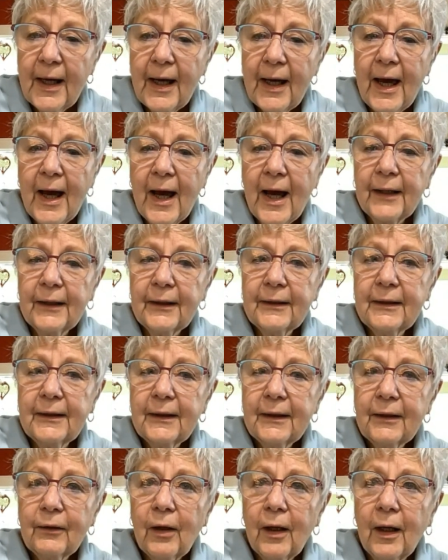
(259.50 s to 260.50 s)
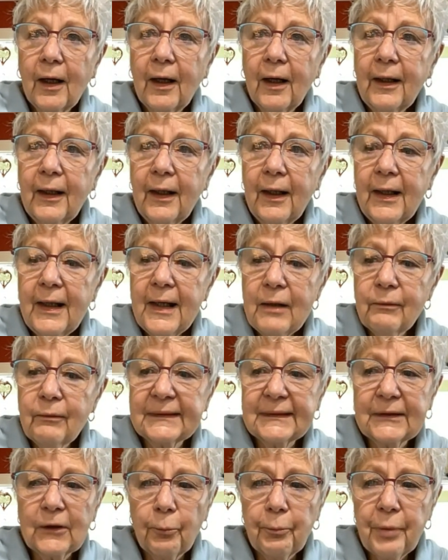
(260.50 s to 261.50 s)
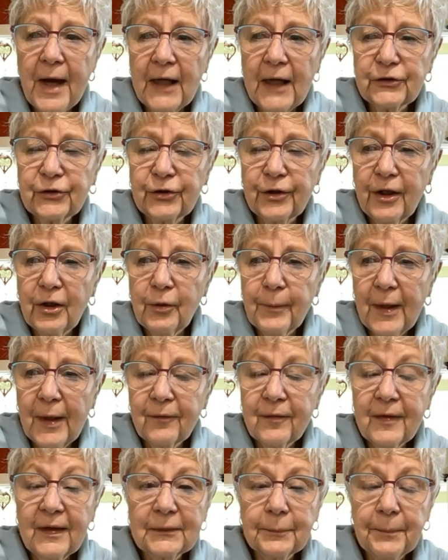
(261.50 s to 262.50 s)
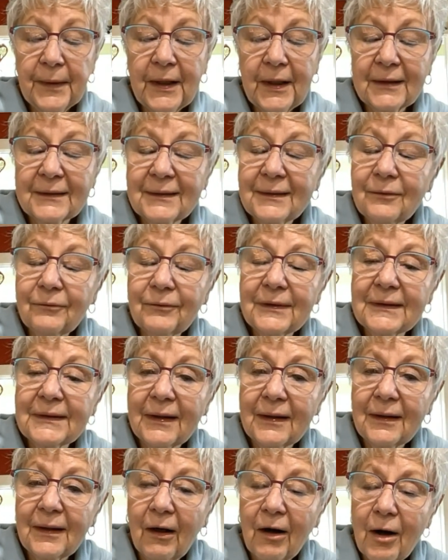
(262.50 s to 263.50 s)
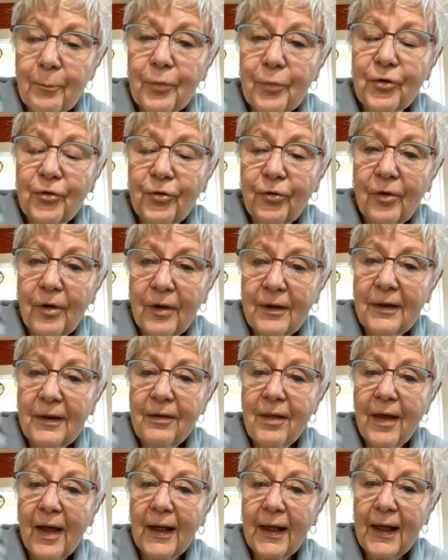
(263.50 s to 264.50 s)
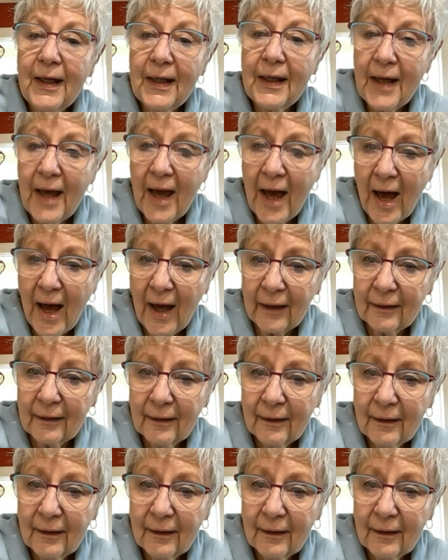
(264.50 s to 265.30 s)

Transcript: And he was so passionate about this because it was an opportunity that he had,